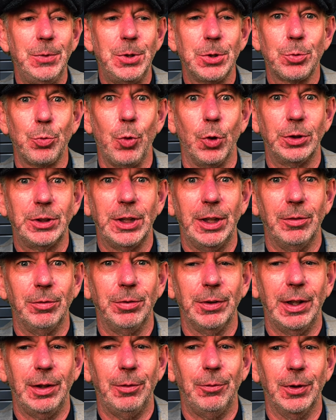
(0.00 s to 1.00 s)
just watch
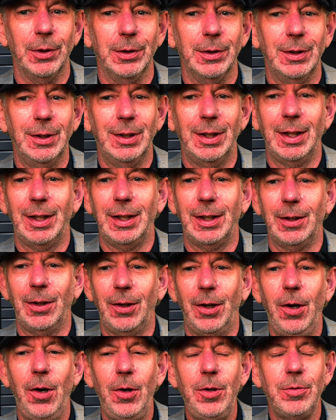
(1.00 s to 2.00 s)
out for that one.
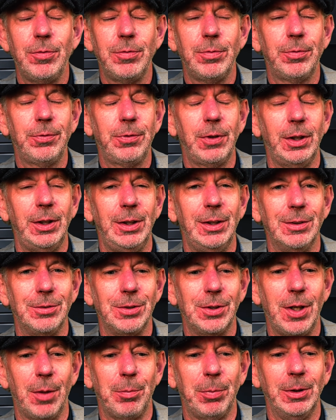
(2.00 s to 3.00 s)
Hopefully
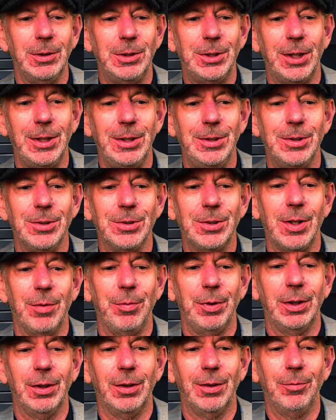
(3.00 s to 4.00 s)
there's a couple of changes
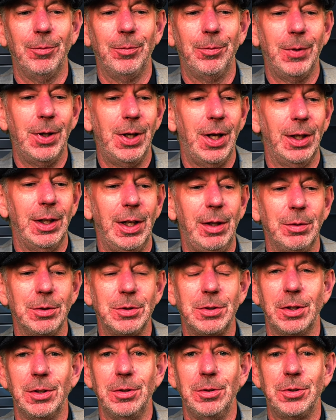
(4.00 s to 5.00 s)
coming that will allow
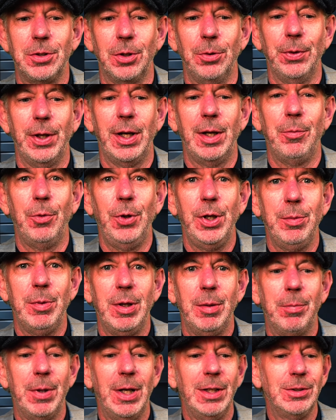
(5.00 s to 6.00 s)
us to control that a wee
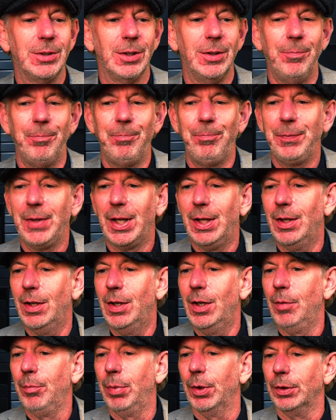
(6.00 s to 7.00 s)
bit better.
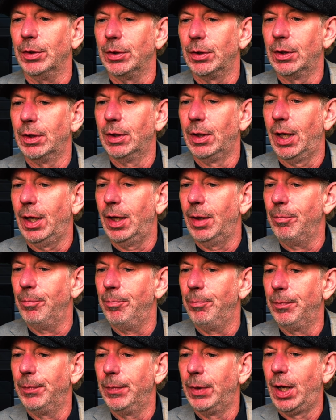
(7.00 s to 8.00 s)
But
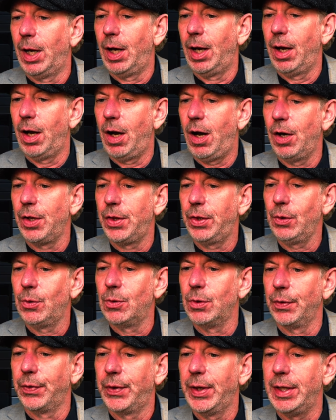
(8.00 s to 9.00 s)
I
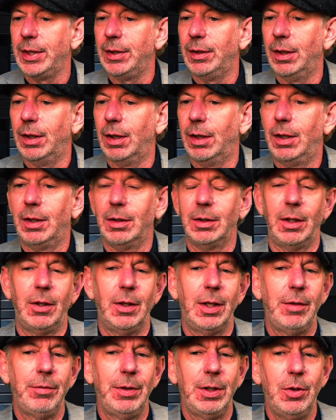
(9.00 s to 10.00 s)
thought then
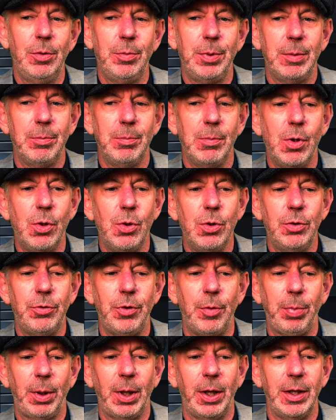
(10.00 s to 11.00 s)
I'll have a little bit more
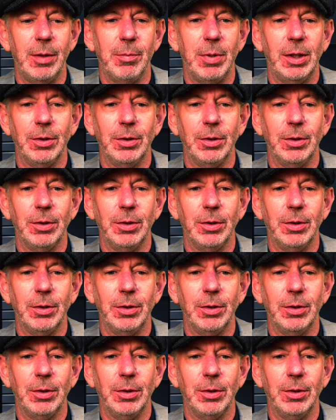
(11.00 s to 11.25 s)
of a play